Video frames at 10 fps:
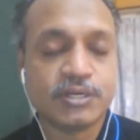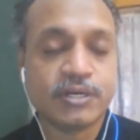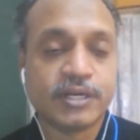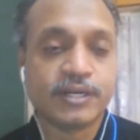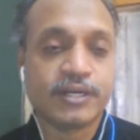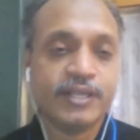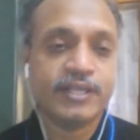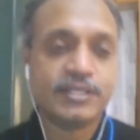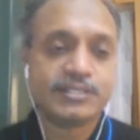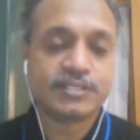these machine
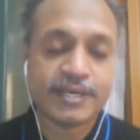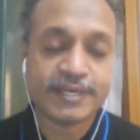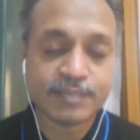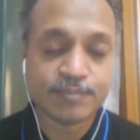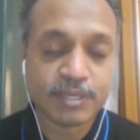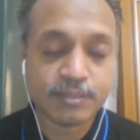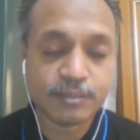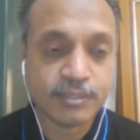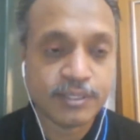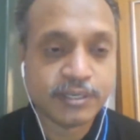learning techniques
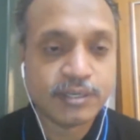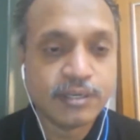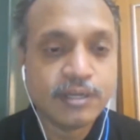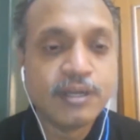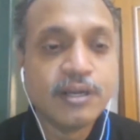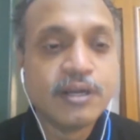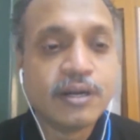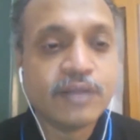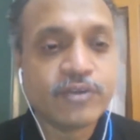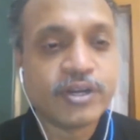as applicable in
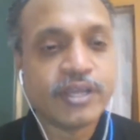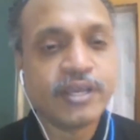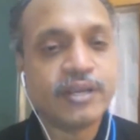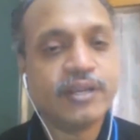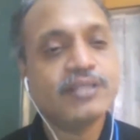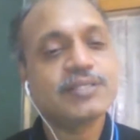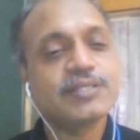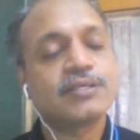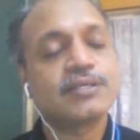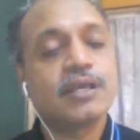different
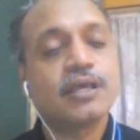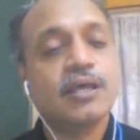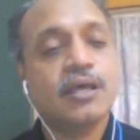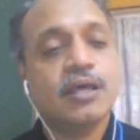areas.